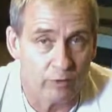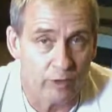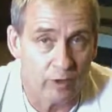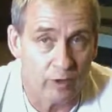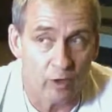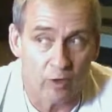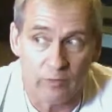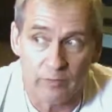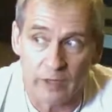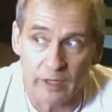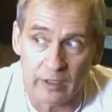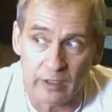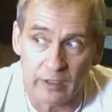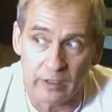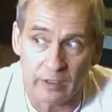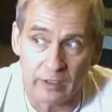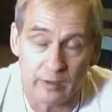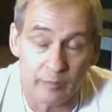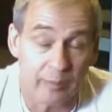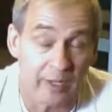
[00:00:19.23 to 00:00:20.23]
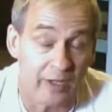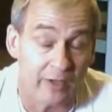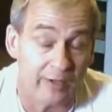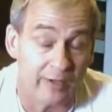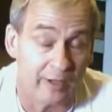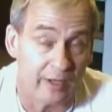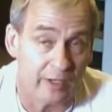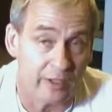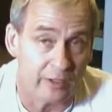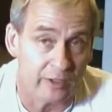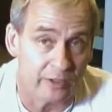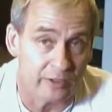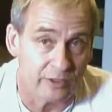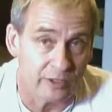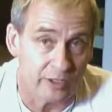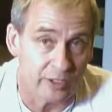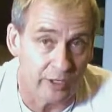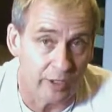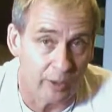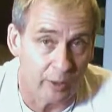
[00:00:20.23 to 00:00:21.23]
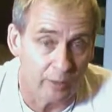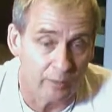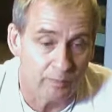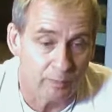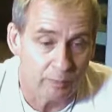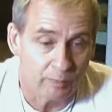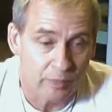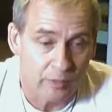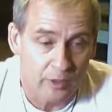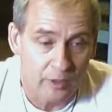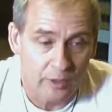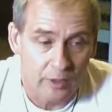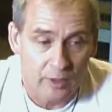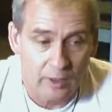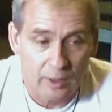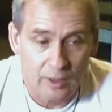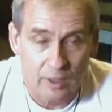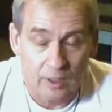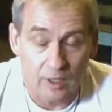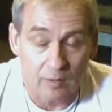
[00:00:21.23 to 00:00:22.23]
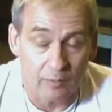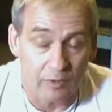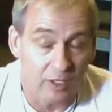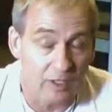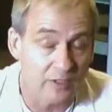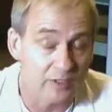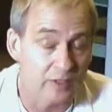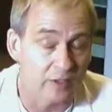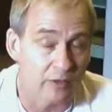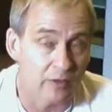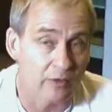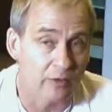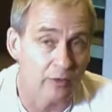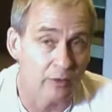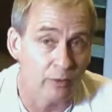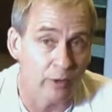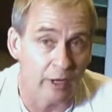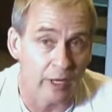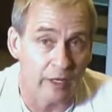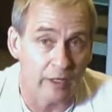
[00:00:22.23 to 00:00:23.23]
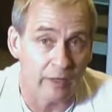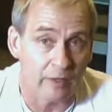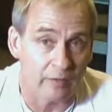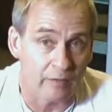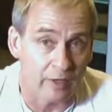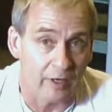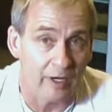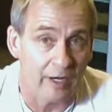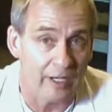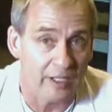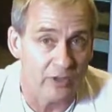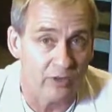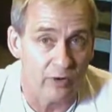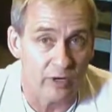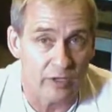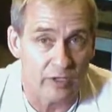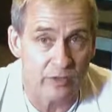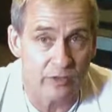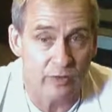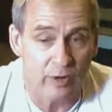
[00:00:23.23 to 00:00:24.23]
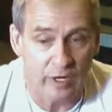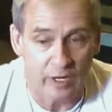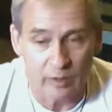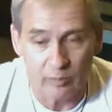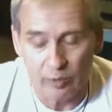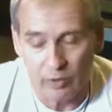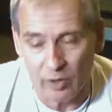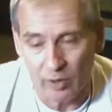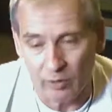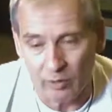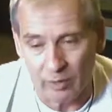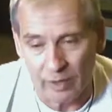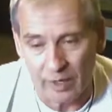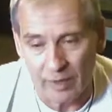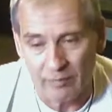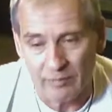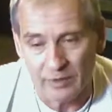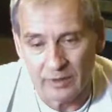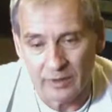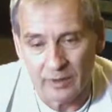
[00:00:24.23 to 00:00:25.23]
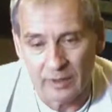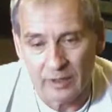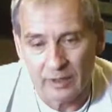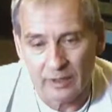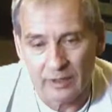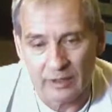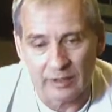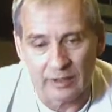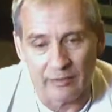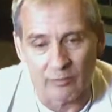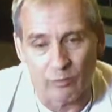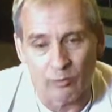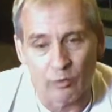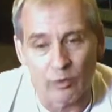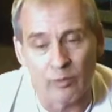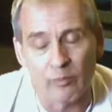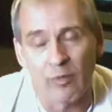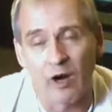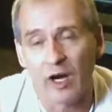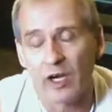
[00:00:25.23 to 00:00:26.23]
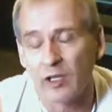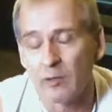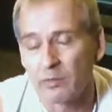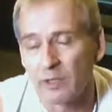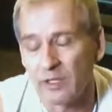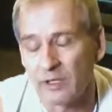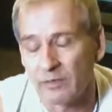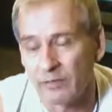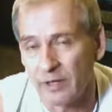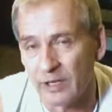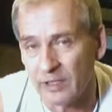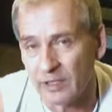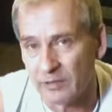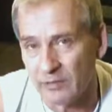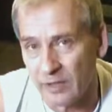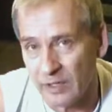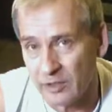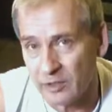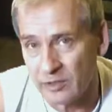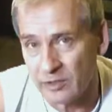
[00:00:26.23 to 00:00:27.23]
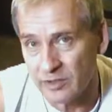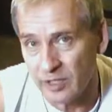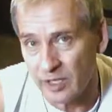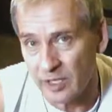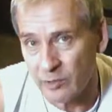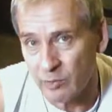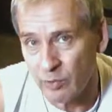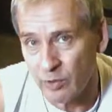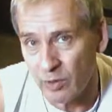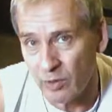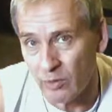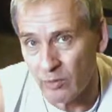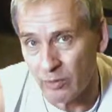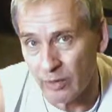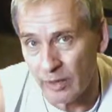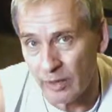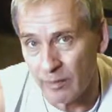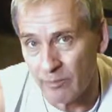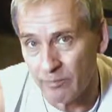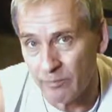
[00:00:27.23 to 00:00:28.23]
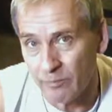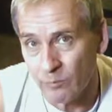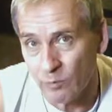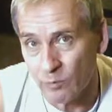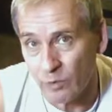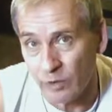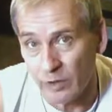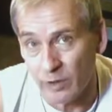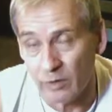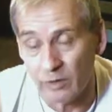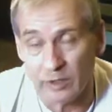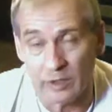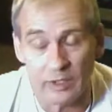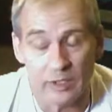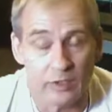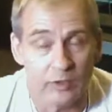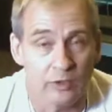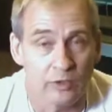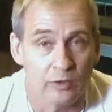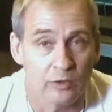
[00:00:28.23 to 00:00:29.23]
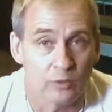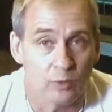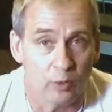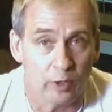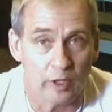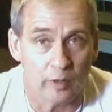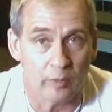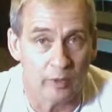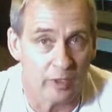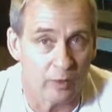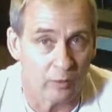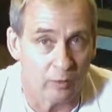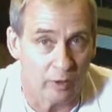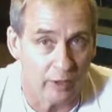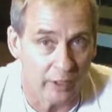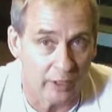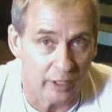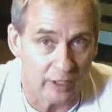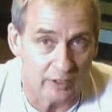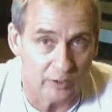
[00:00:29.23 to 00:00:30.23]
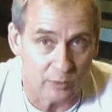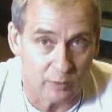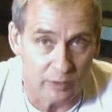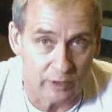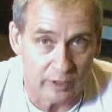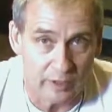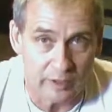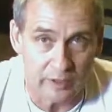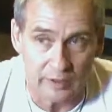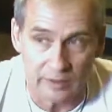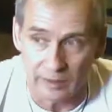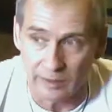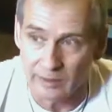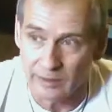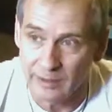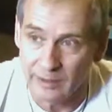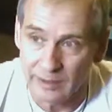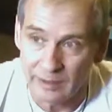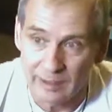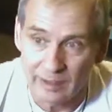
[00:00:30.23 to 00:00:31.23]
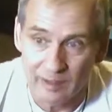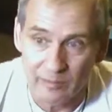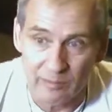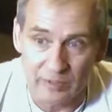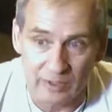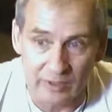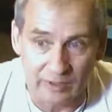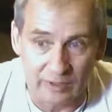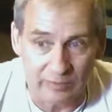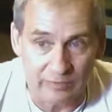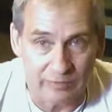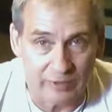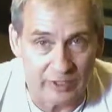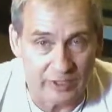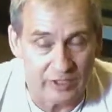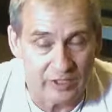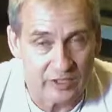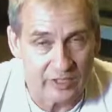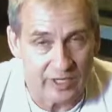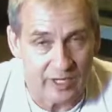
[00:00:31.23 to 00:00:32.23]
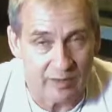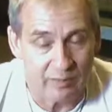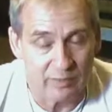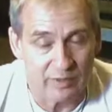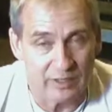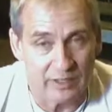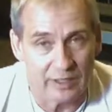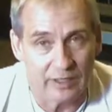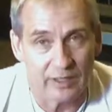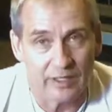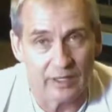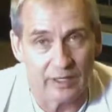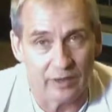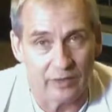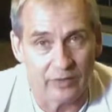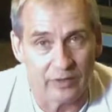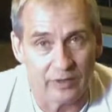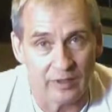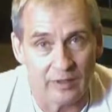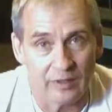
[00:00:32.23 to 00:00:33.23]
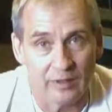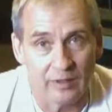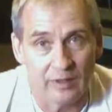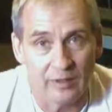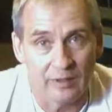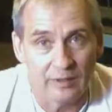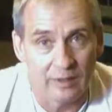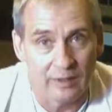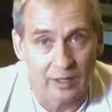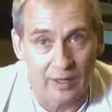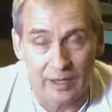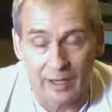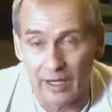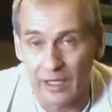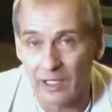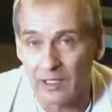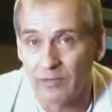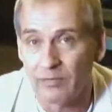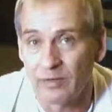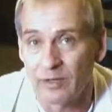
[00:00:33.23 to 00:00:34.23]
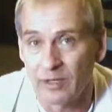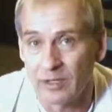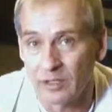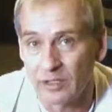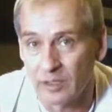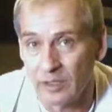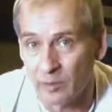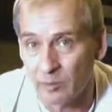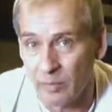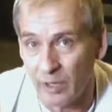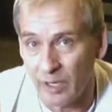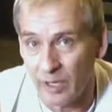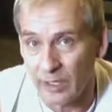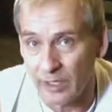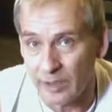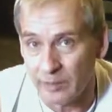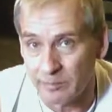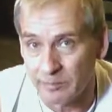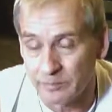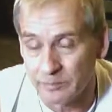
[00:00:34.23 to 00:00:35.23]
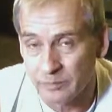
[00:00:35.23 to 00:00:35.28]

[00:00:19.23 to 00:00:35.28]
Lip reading: We co-founded it about 9 years ago. I'm also the creator of the High Strength Training Program, a remarkably effective exercise program where you only need 2 20-minute workouts a week to build a fit, shapely, healthy, highly functioning body.